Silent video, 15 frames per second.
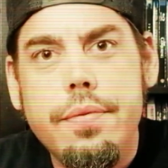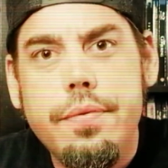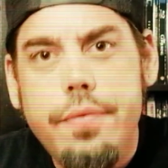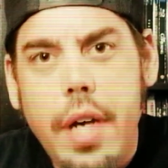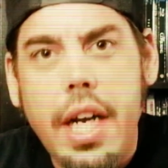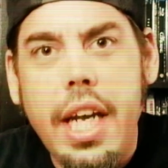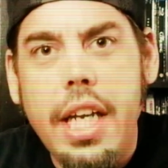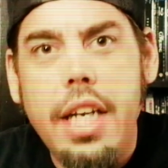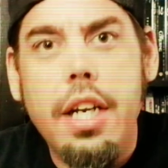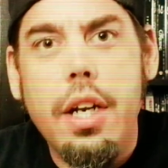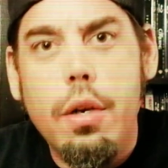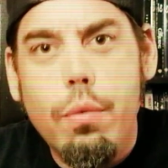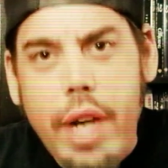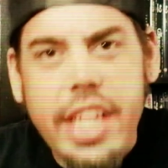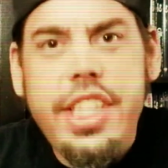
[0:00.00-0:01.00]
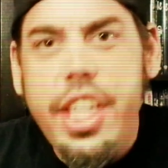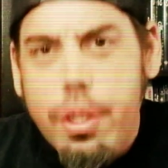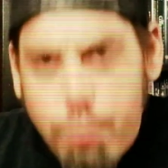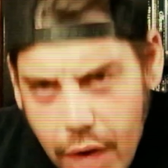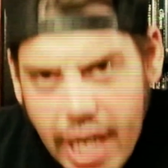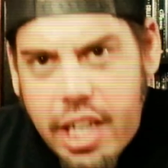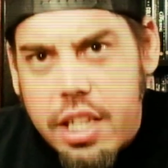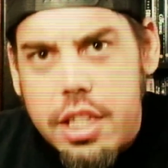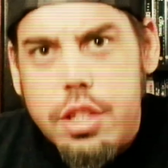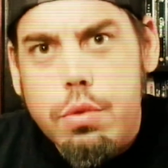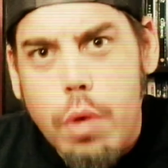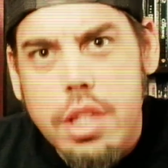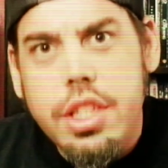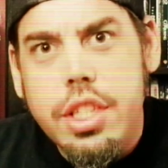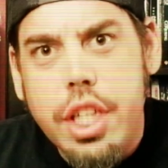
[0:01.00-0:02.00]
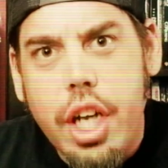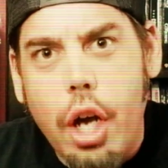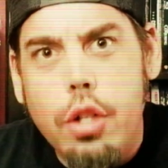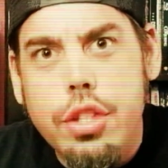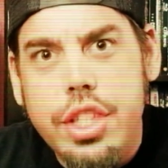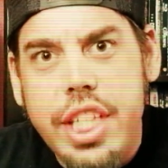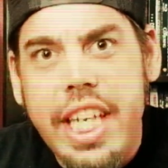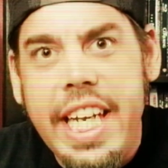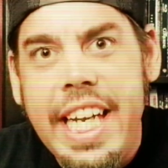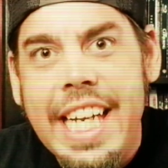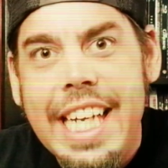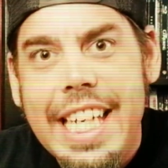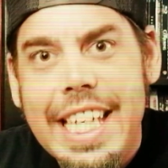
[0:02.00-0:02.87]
fucking Reggie the Reckless wants to go see